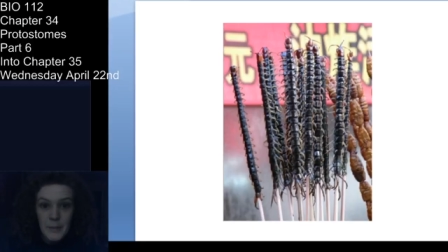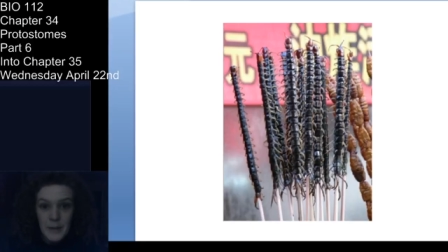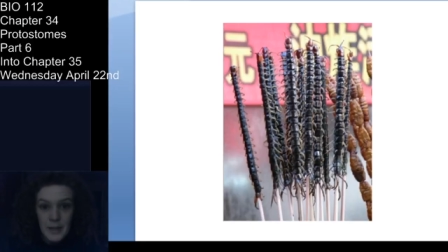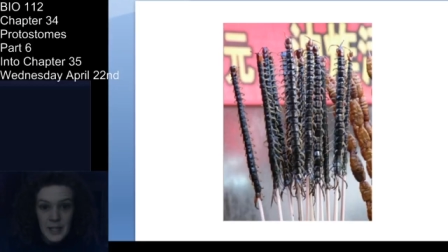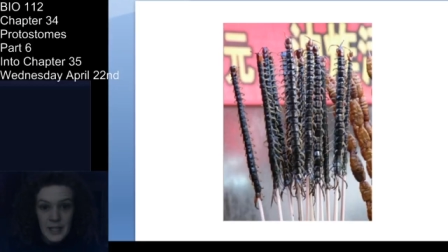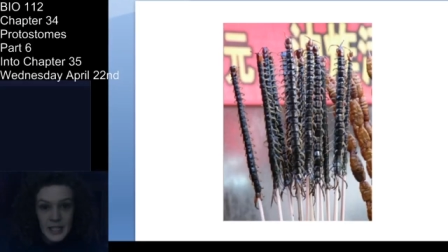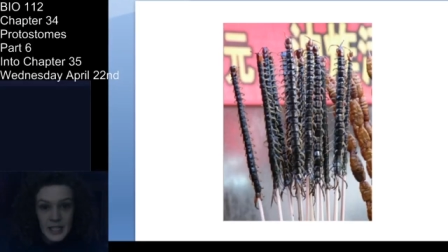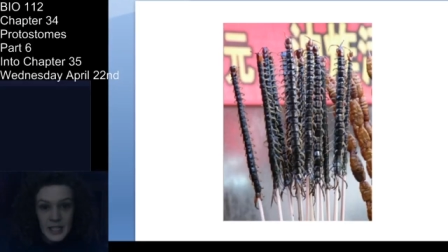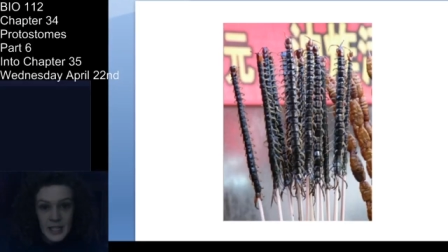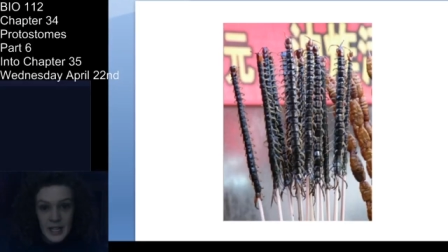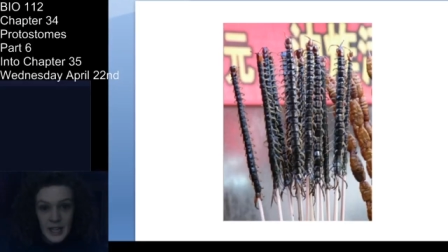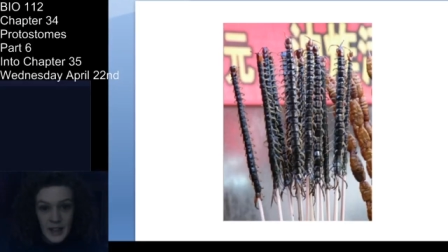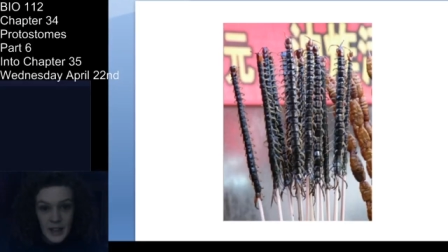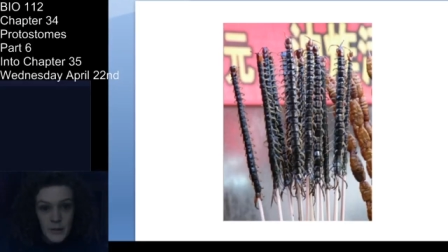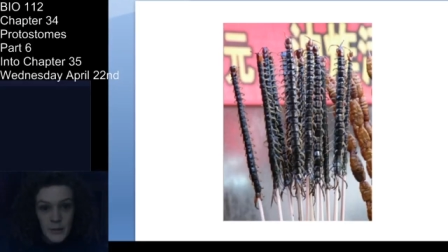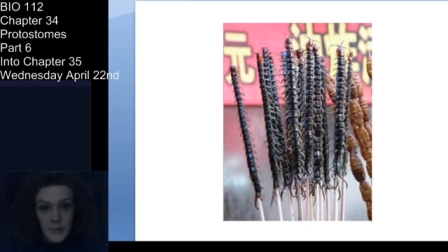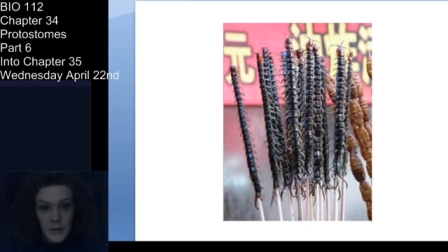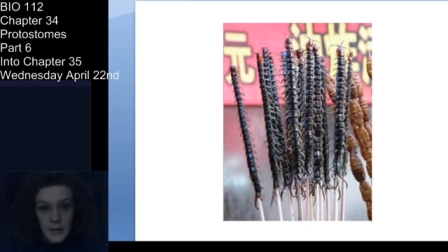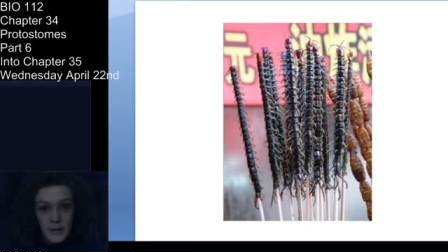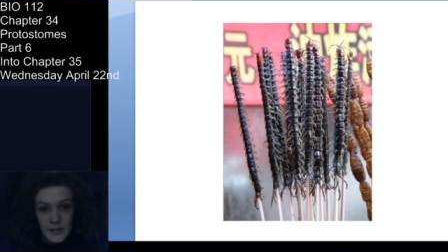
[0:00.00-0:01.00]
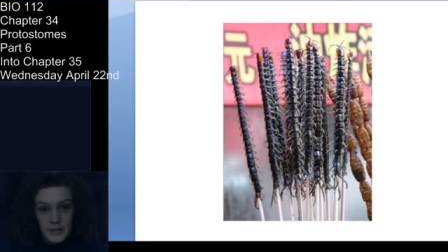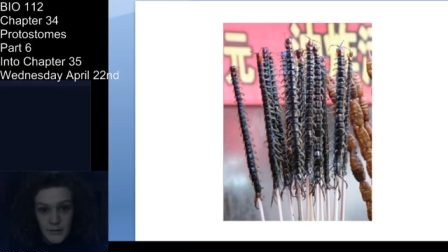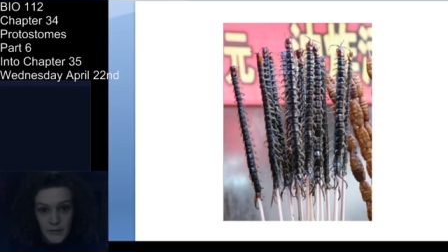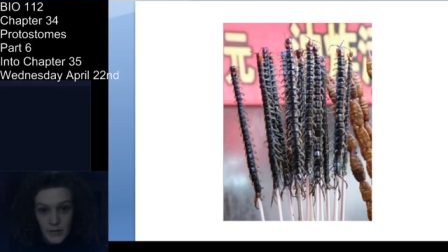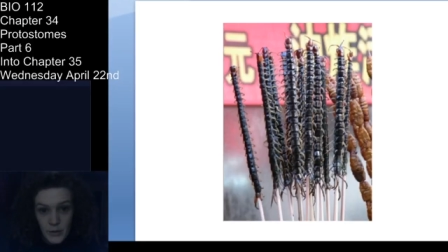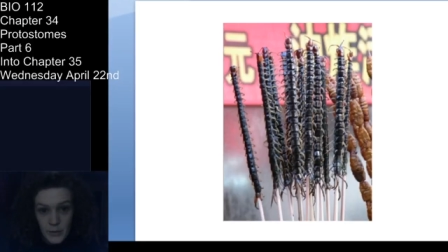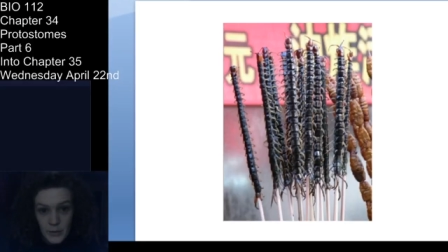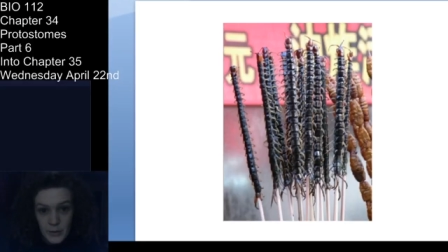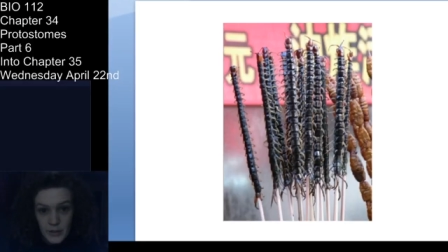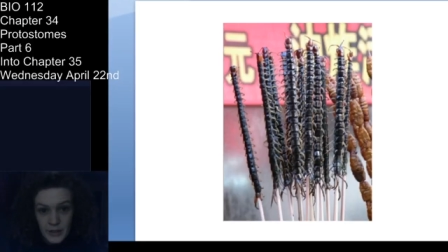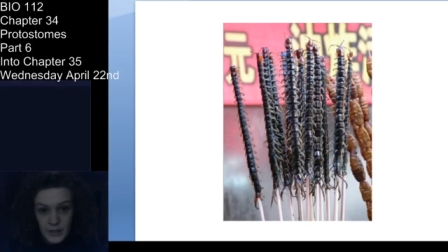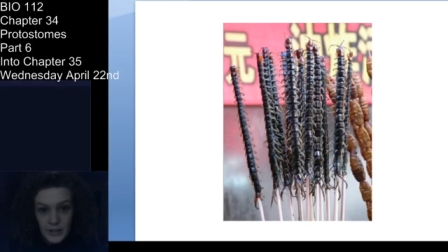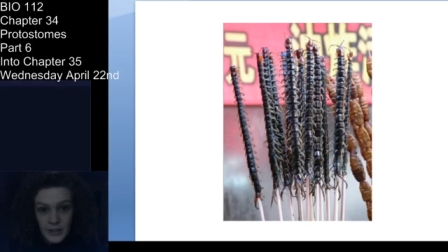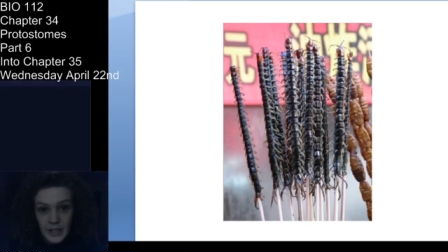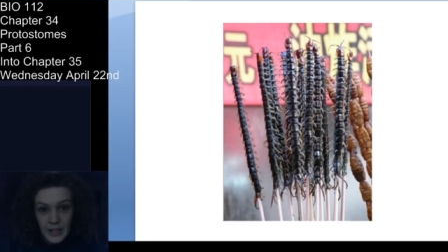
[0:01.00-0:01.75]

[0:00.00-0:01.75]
but in other parts of the world,